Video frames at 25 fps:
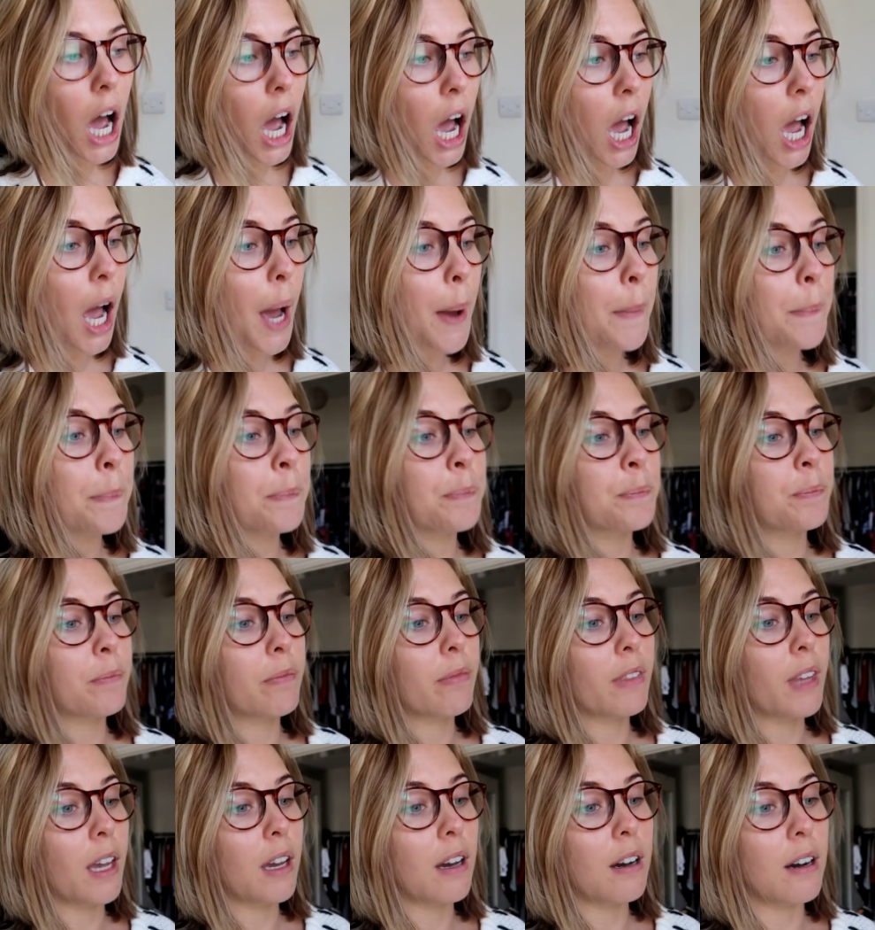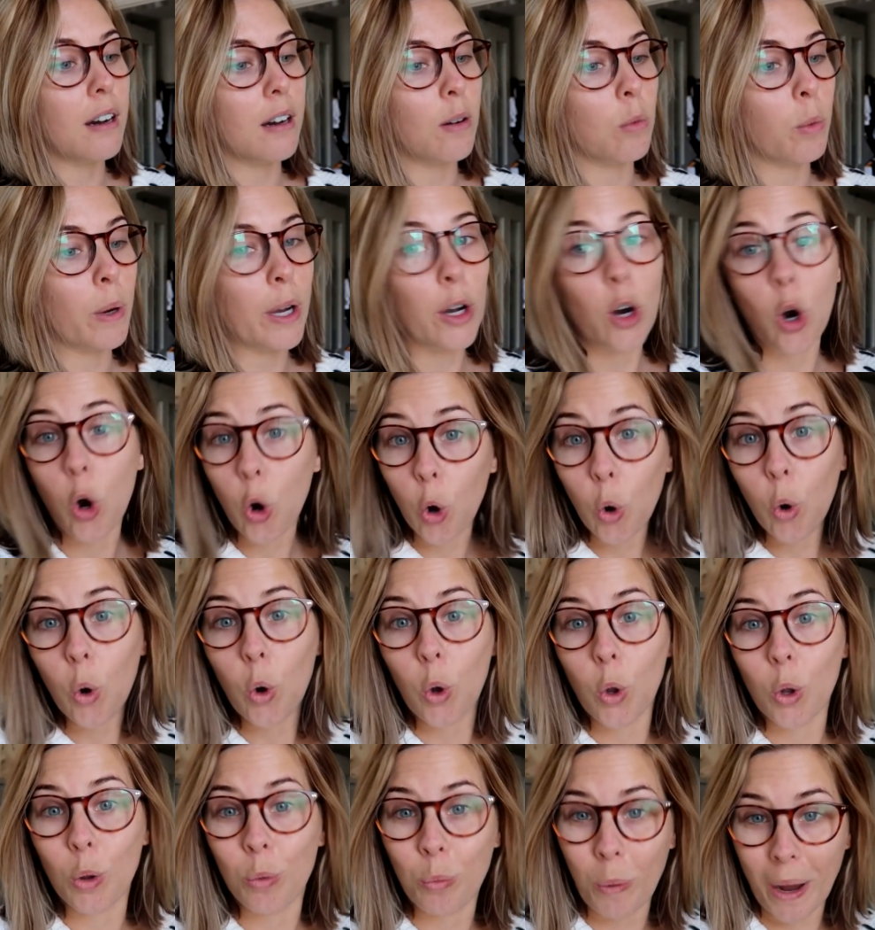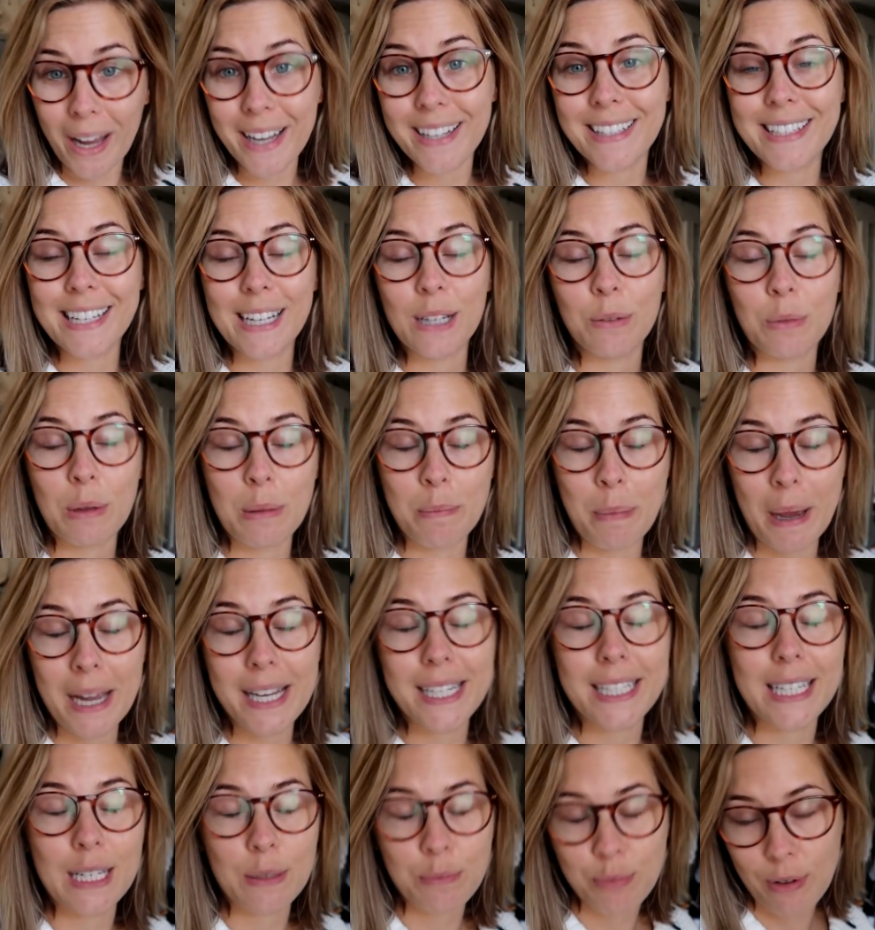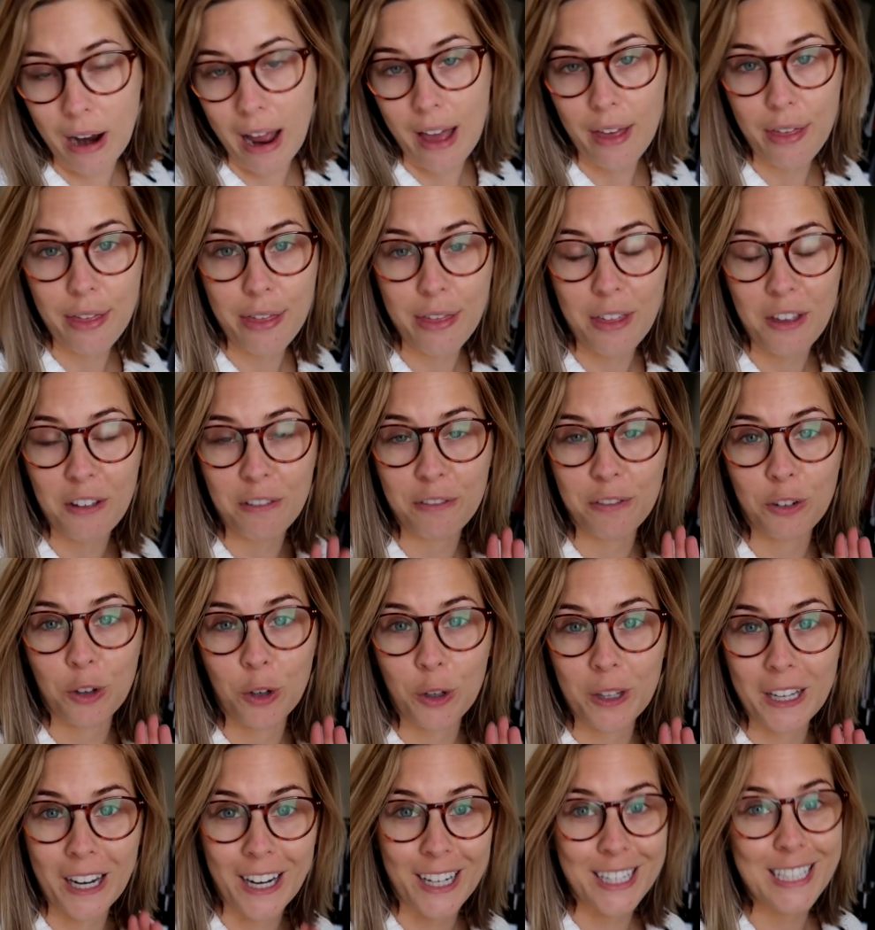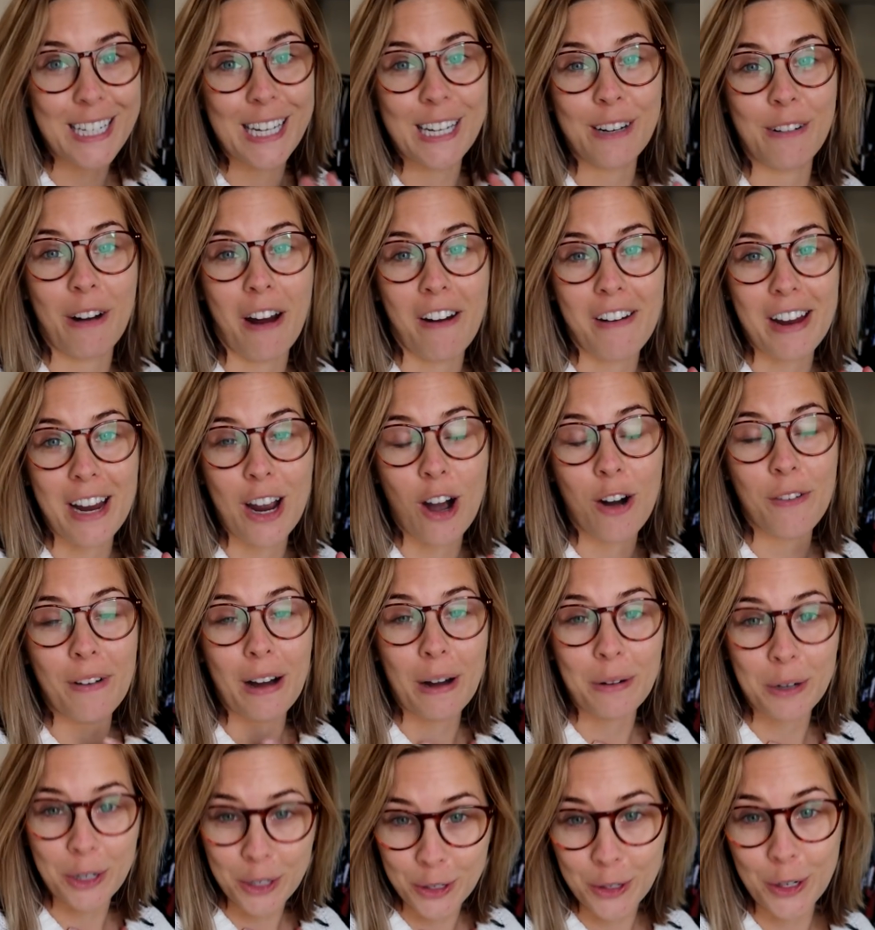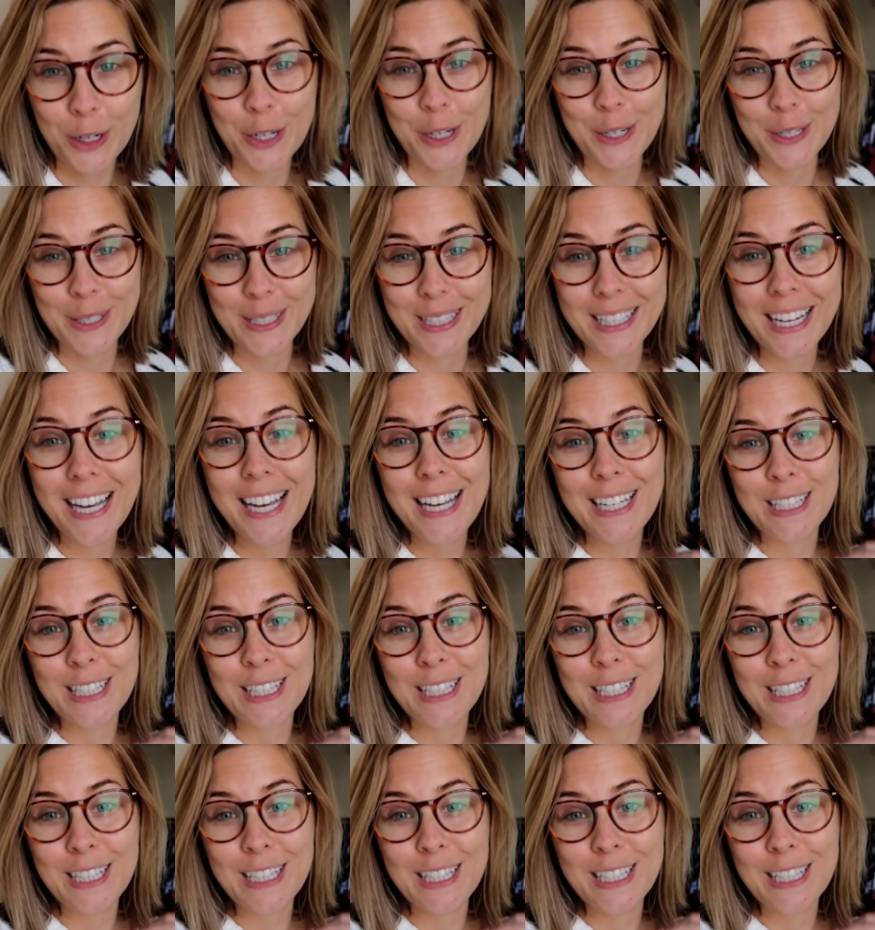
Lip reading: We are all waiting with bated breath for the itinerary of our cruise.